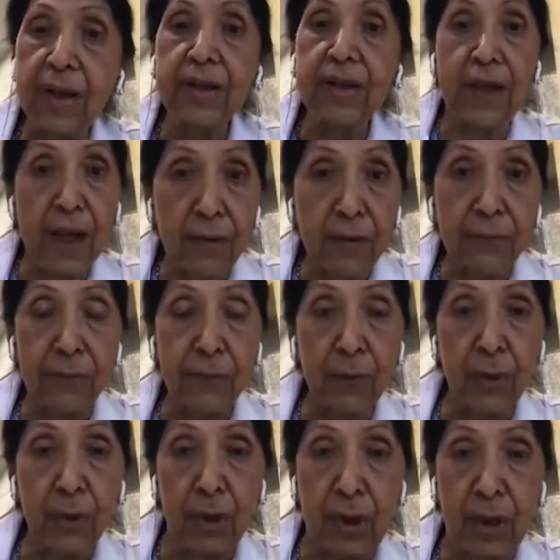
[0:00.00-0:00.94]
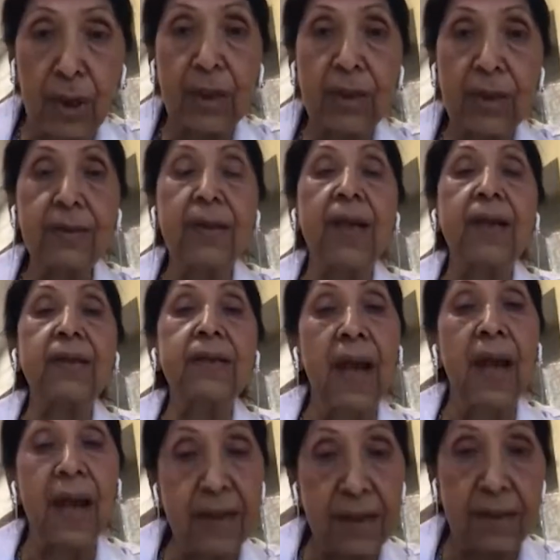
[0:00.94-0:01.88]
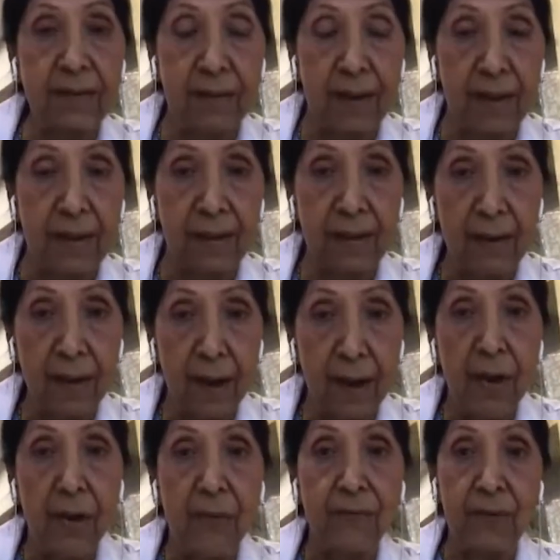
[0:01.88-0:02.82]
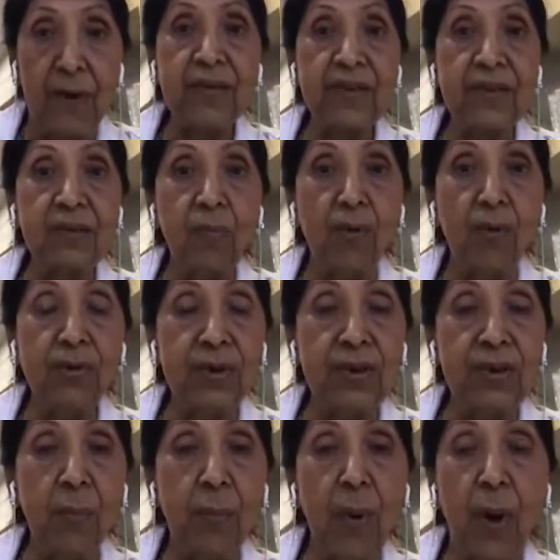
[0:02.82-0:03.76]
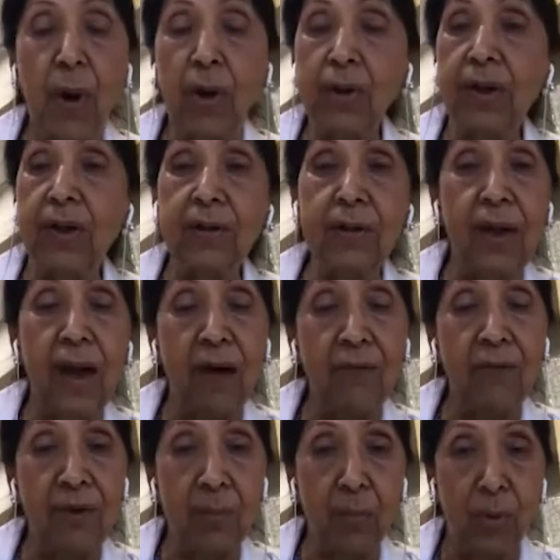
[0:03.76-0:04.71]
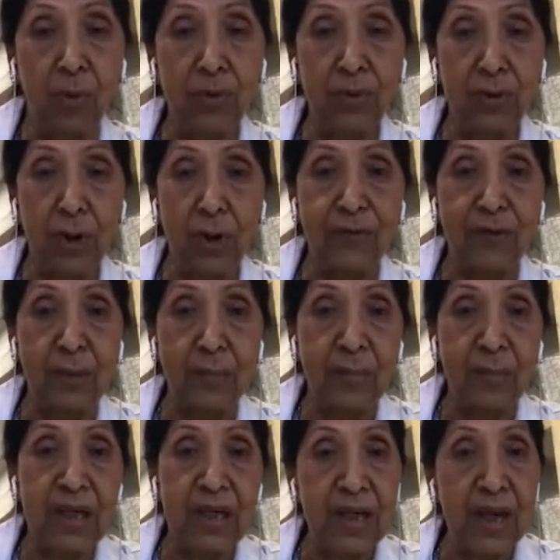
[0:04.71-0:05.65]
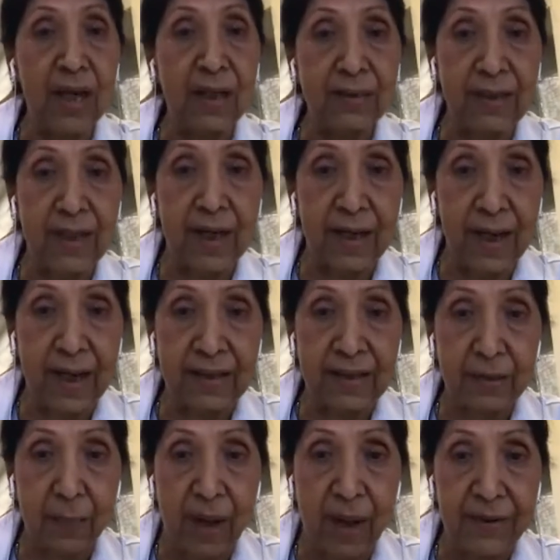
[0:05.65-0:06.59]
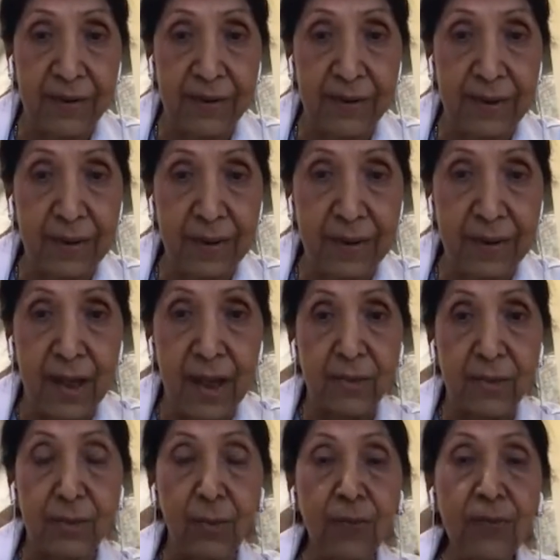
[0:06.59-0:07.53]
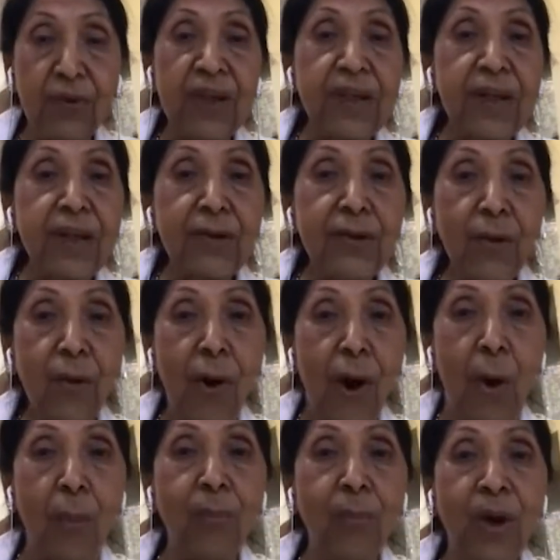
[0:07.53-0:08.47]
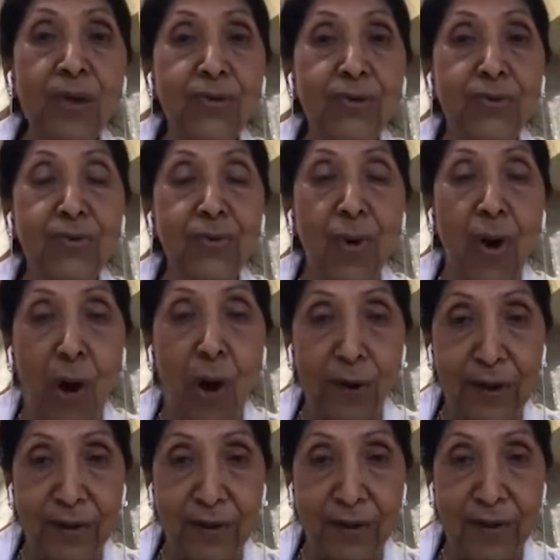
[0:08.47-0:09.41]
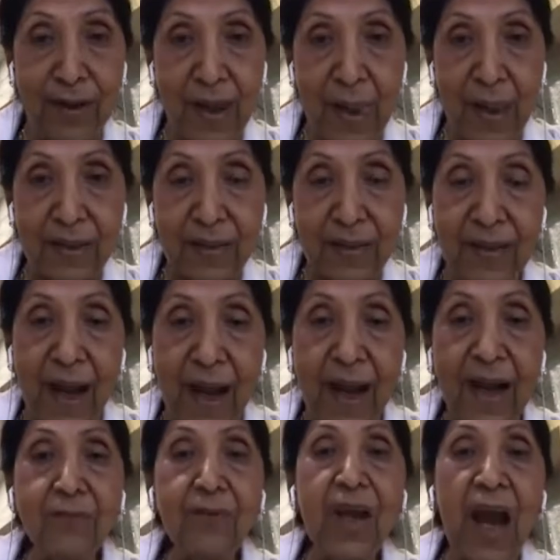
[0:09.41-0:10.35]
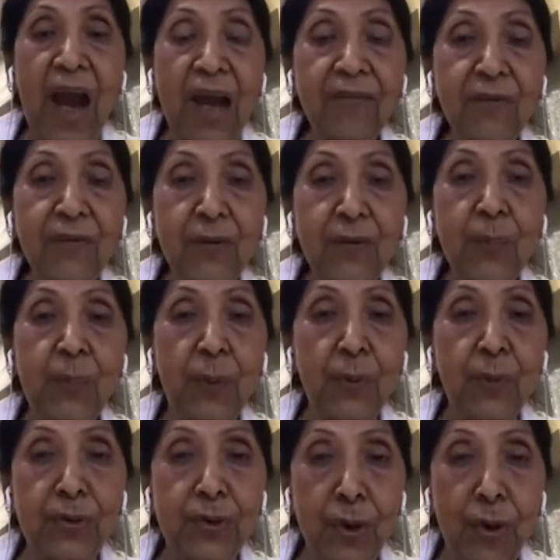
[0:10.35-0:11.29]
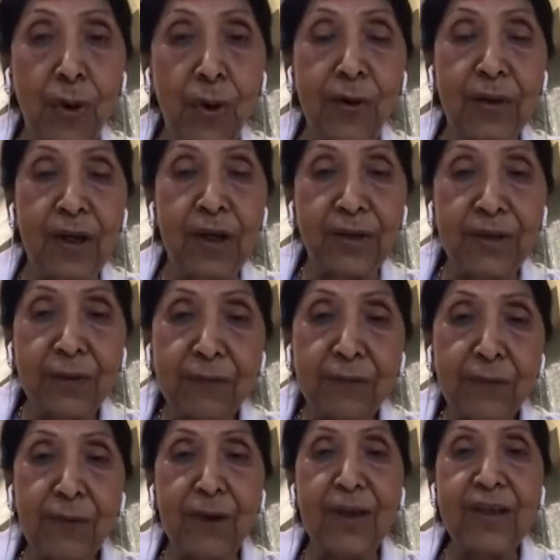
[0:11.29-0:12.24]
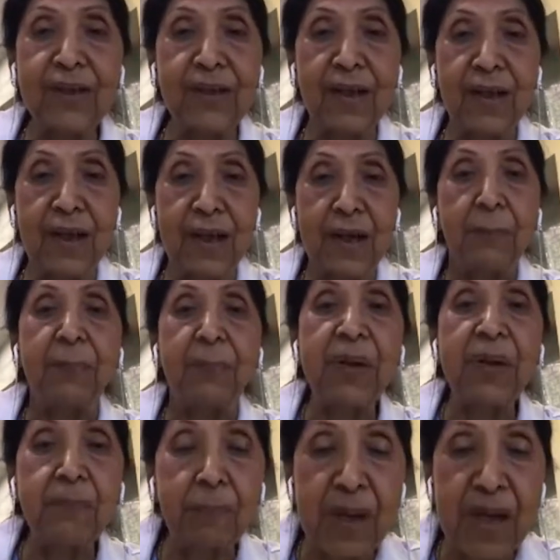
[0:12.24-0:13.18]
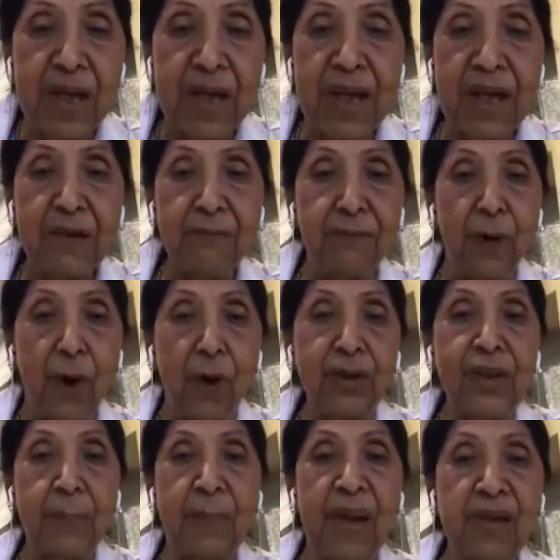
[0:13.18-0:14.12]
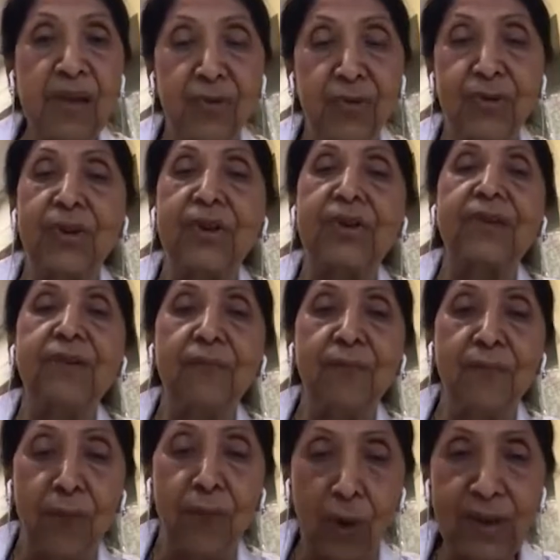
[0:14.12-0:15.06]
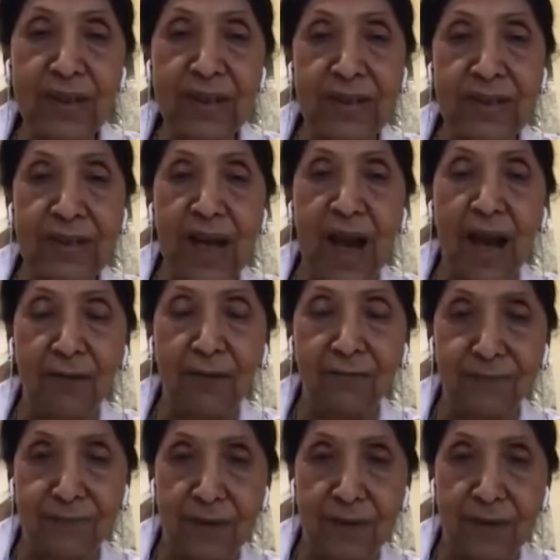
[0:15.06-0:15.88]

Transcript: careful than anything. First, most important, our most of the medias had expired. So we didn't know how much to order. Then we had to procure different PPE for the patient, for the staff,